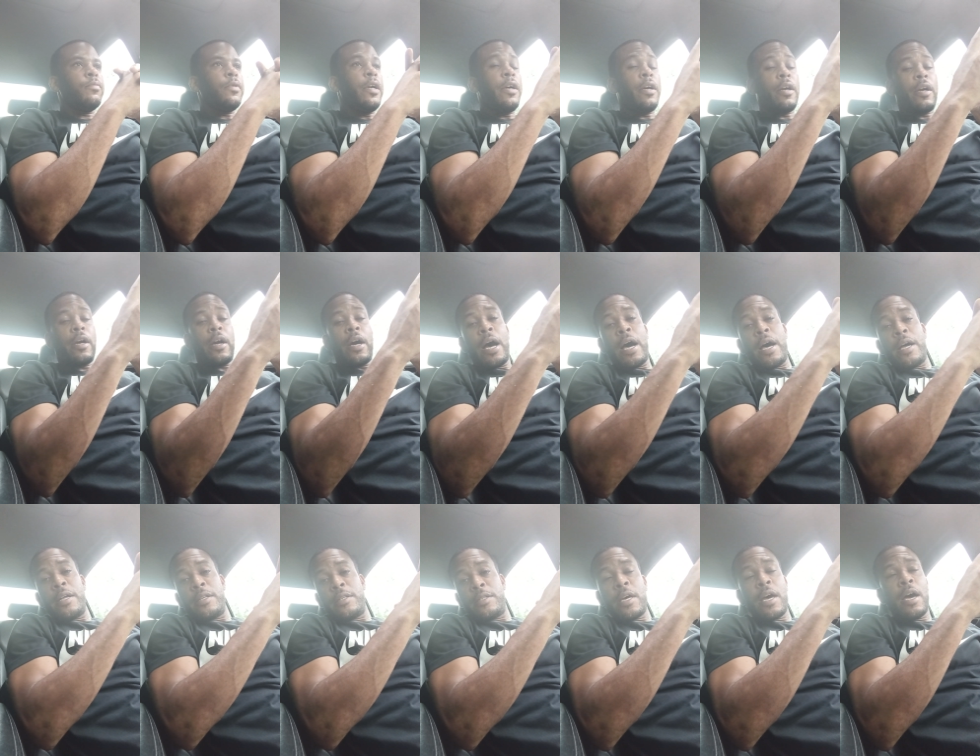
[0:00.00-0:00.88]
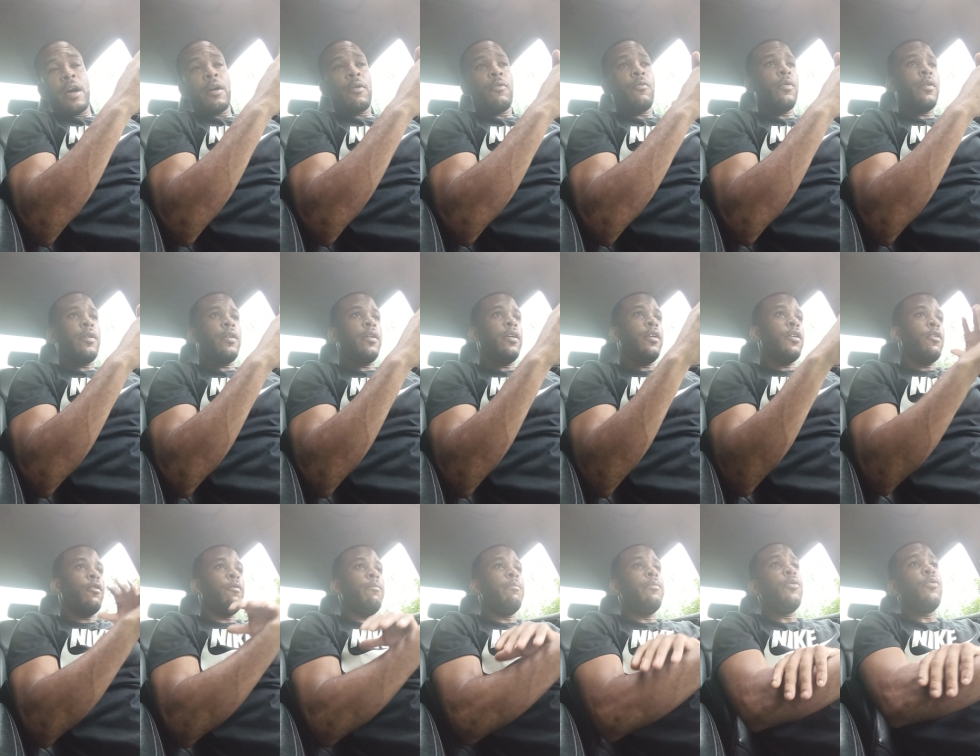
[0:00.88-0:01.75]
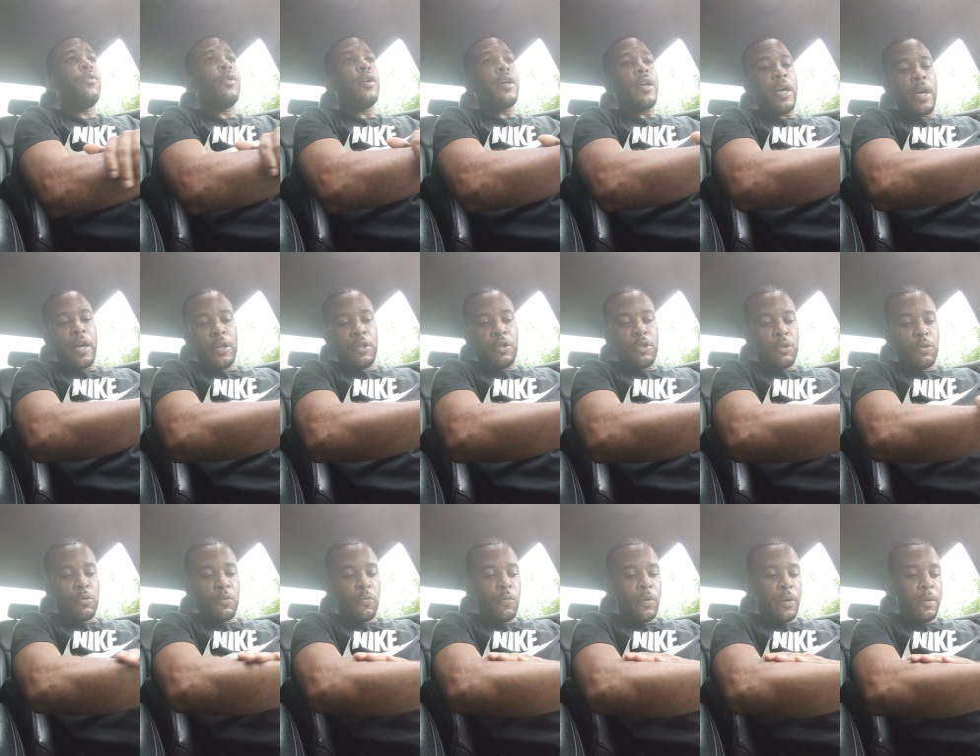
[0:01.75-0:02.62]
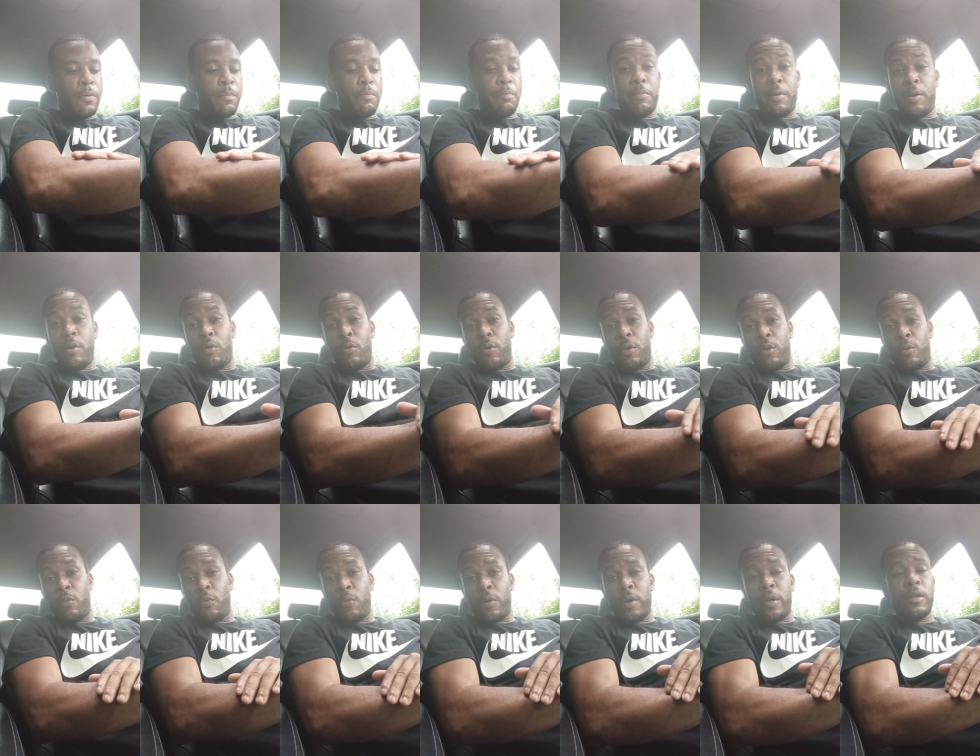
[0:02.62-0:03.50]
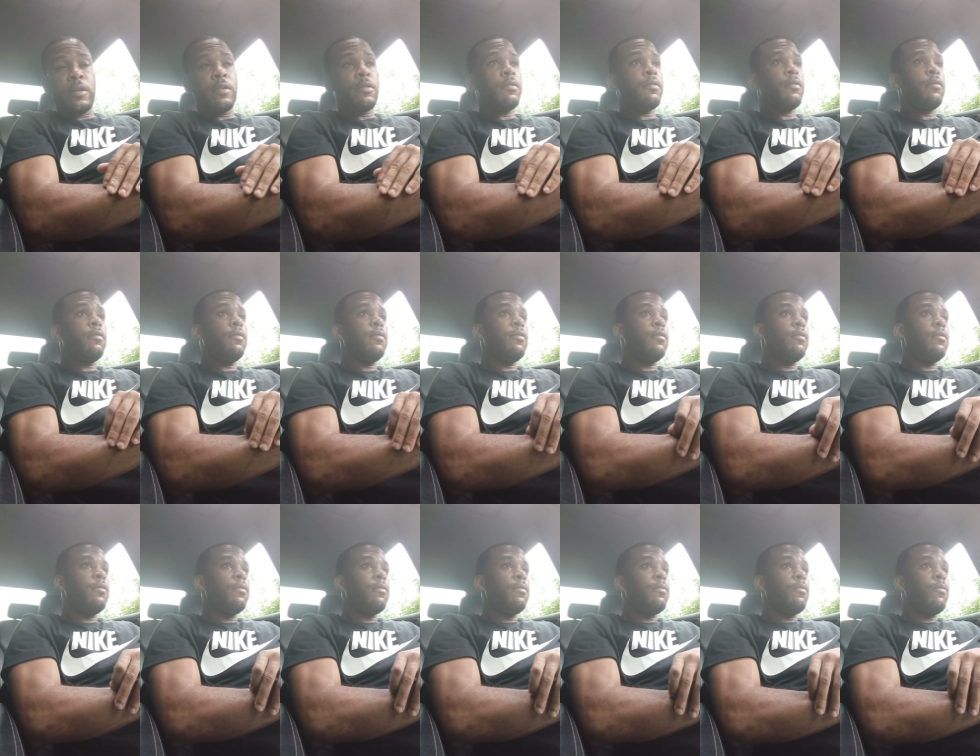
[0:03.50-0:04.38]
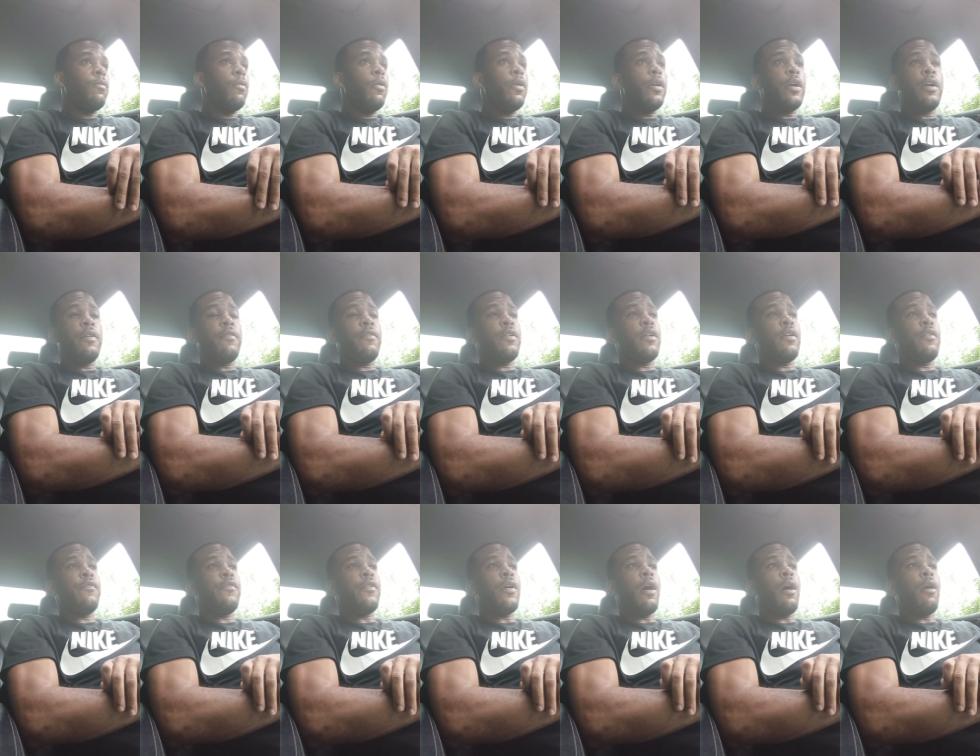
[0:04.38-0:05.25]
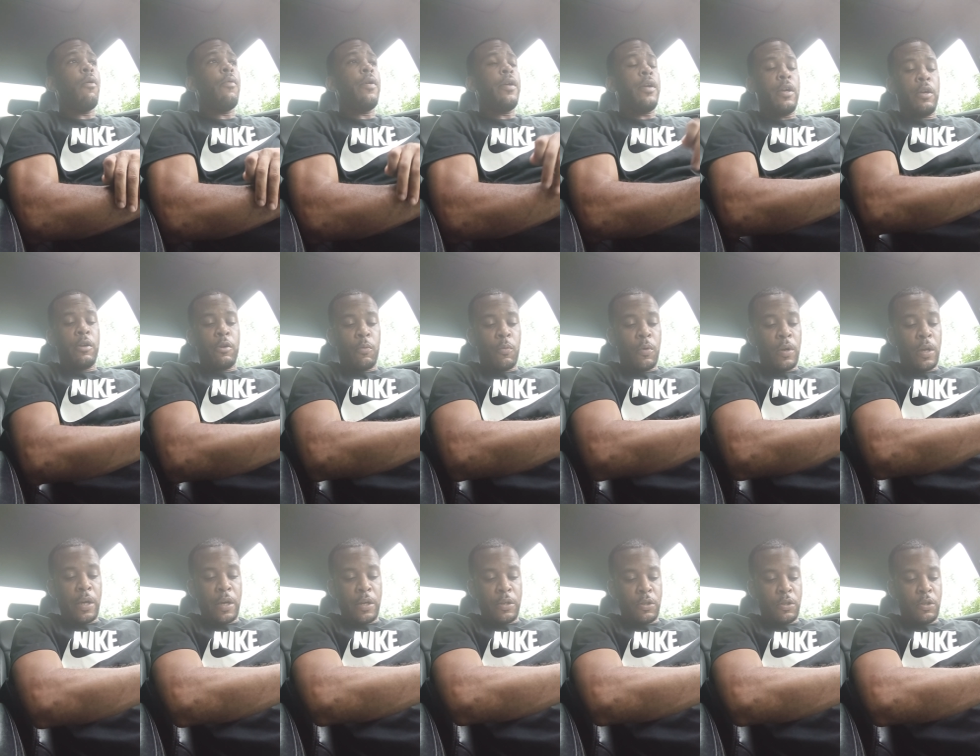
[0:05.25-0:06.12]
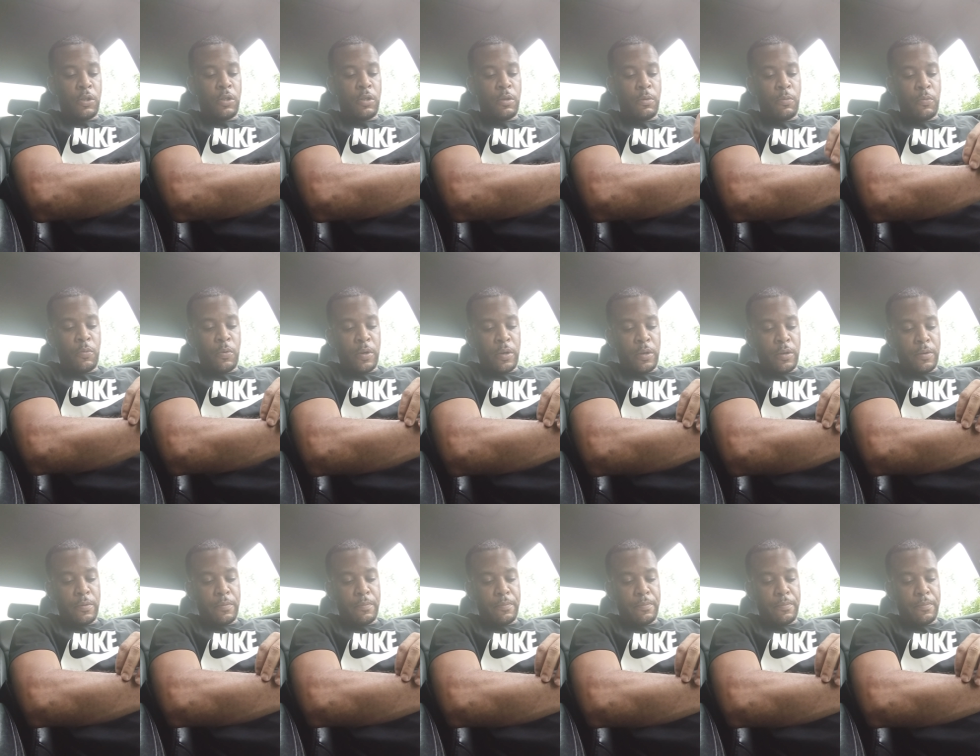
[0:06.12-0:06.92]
in contact with, in communication with, building with, or even if you're already in a relationship with.